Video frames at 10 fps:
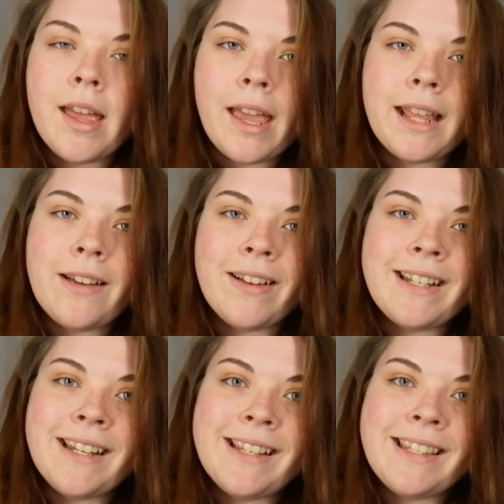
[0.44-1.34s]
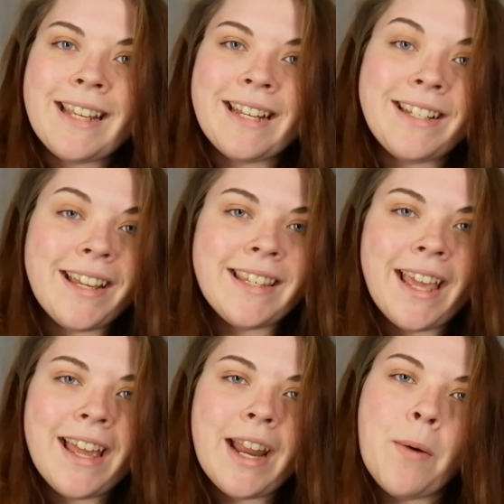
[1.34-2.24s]
Hey there witches, it's Jess
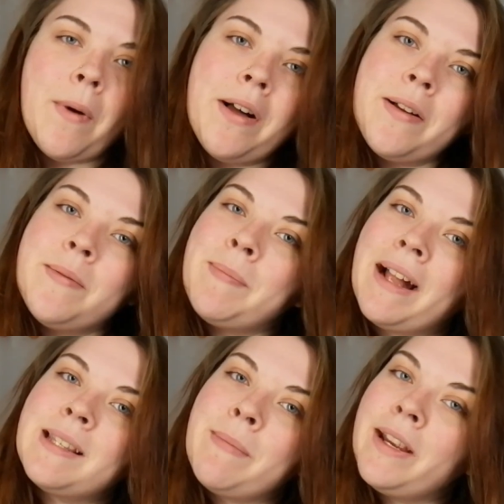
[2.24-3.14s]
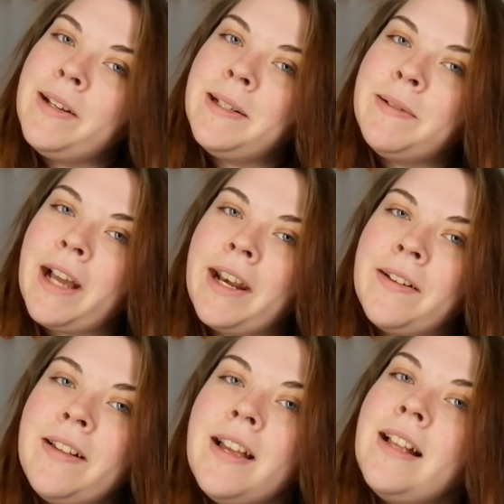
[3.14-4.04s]
again and welcome back to my YouTube
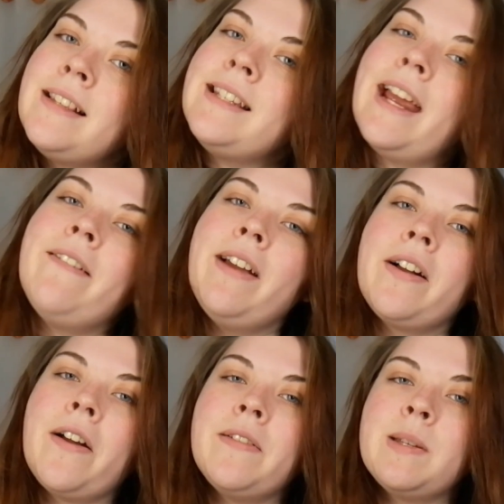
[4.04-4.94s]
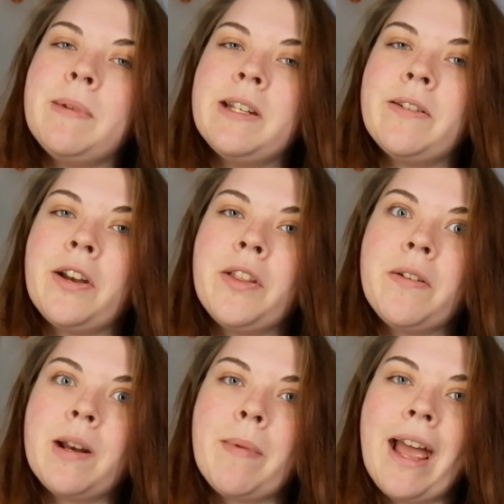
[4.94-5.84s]
channel. Today we are going to be doing another
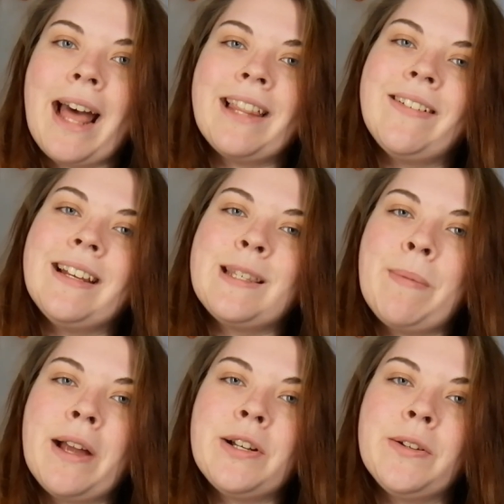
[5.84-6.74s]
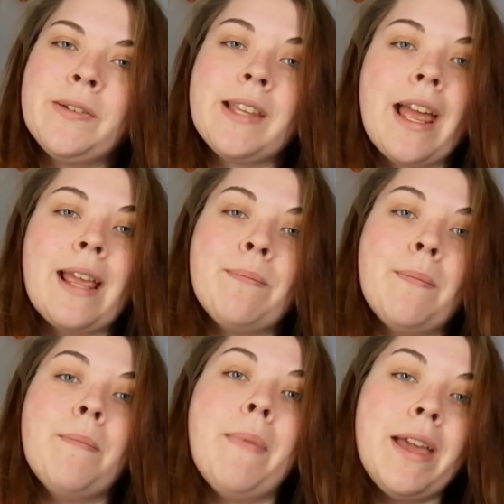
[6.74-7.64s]
one of my Halloween specials, a
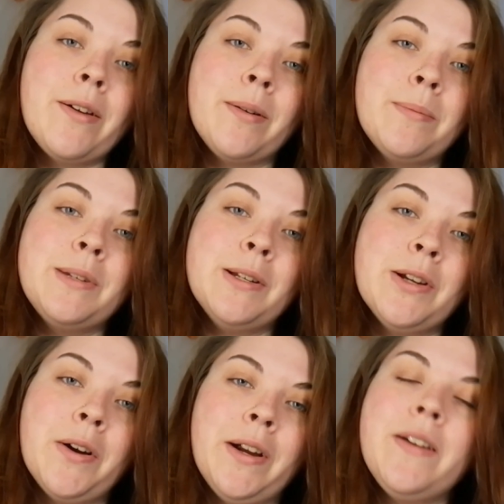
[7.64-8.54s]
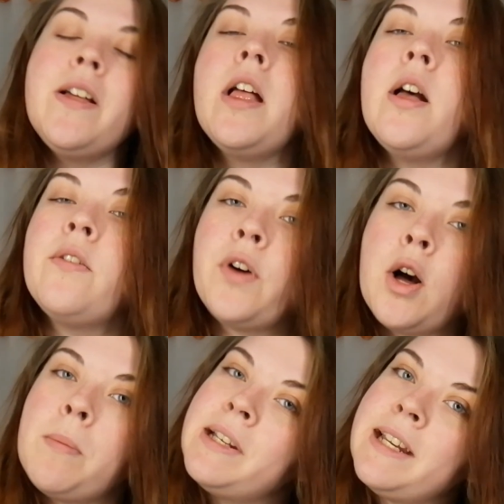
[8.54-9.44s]
makeup tutorial
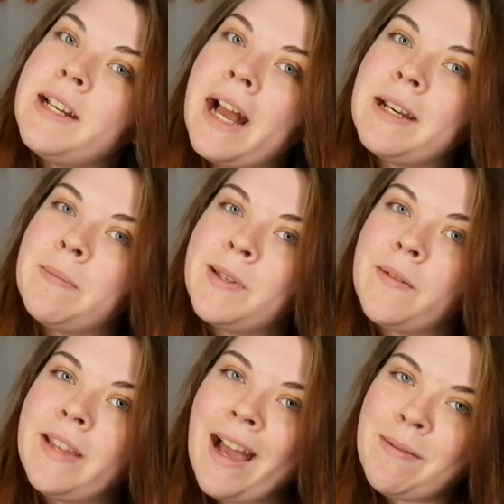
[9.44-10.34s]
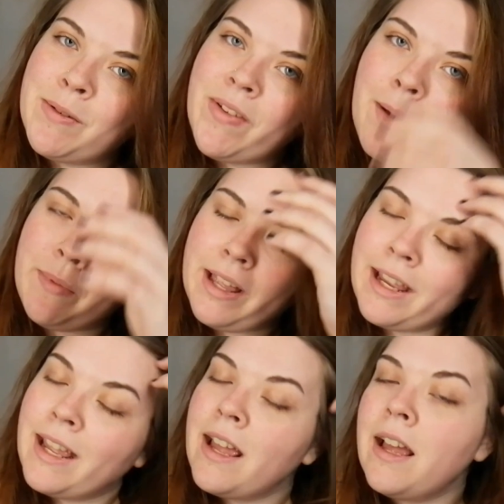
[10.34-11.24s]
for Morticia Adams of the Adams
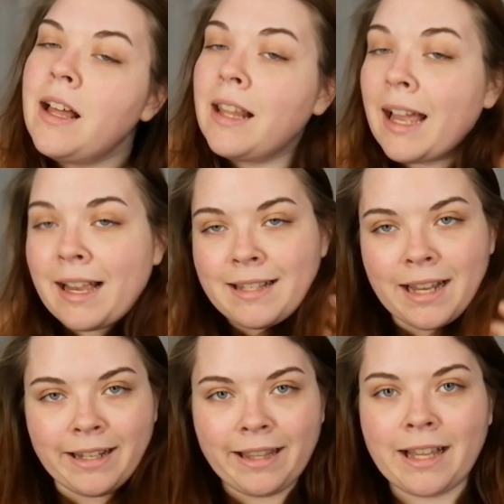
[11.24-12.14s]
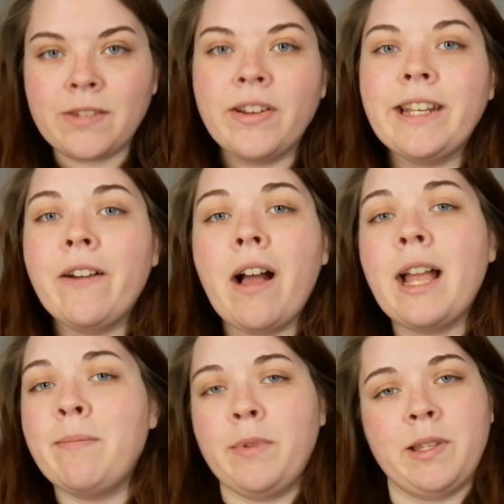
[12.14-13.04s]
family. Like I said in the last video, I
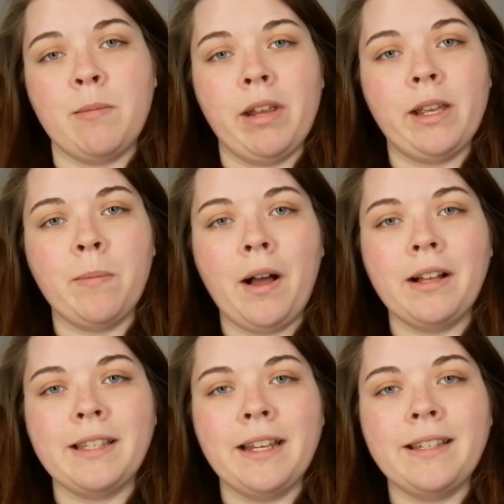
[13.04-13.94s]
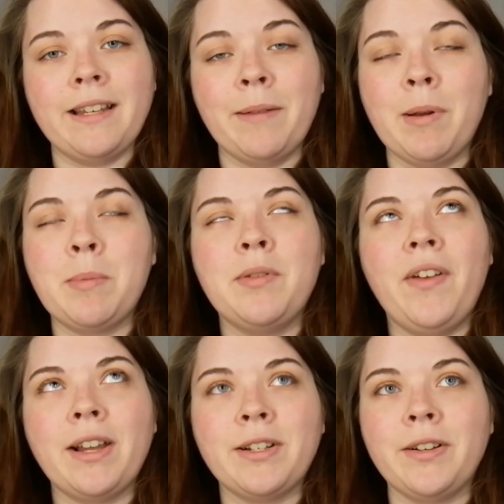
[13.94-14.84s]
am not a makeup artist, I'm not
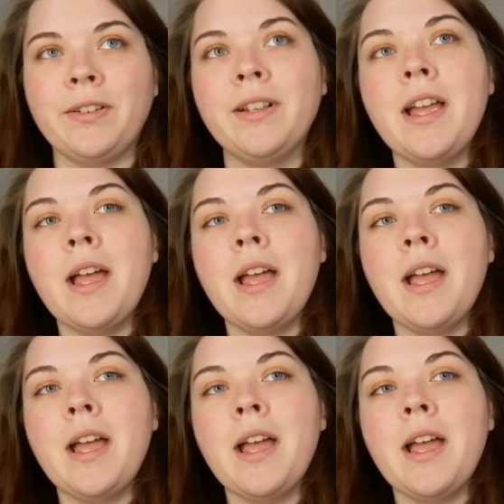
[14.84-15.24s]
professional,